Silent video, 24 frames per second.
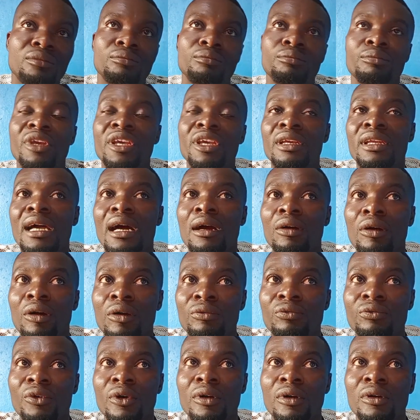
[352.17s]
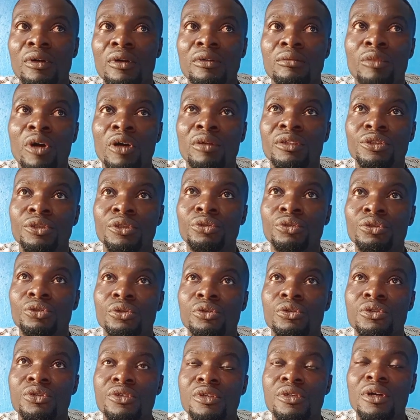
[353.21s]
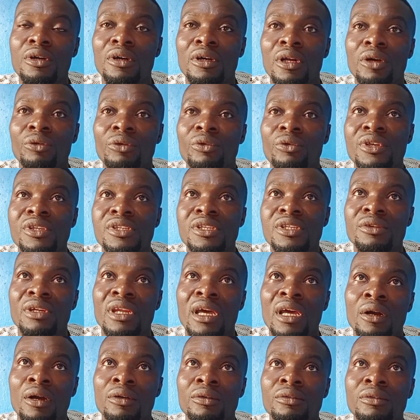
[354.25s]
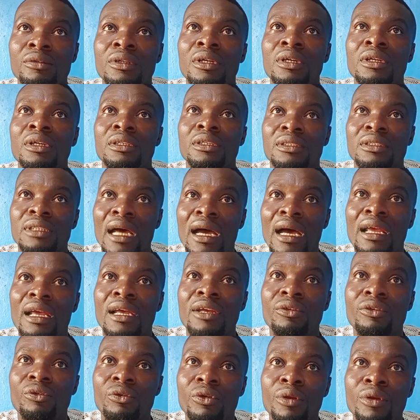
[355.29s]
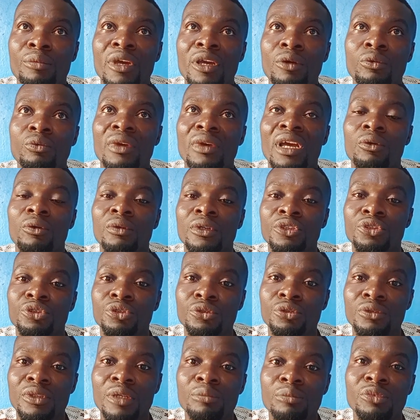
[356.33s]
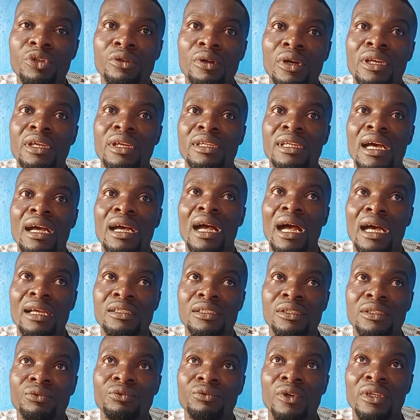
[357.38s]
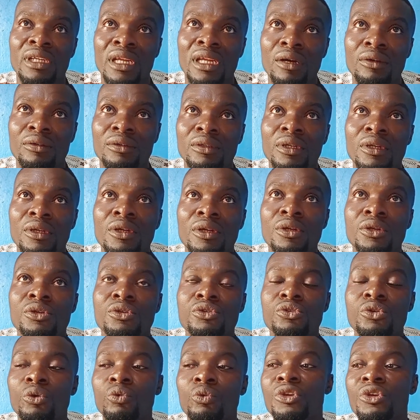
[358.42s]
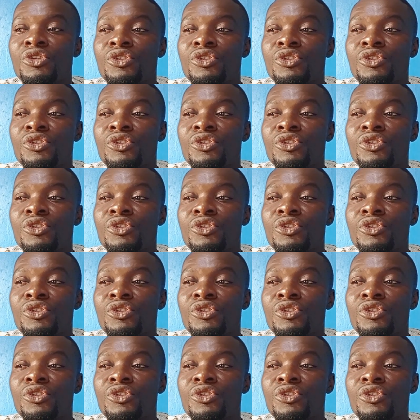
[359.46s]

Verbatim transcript: made that offer, but due to some other reason now, that agreement we are withdrawing because it's not active for now. Okay. So we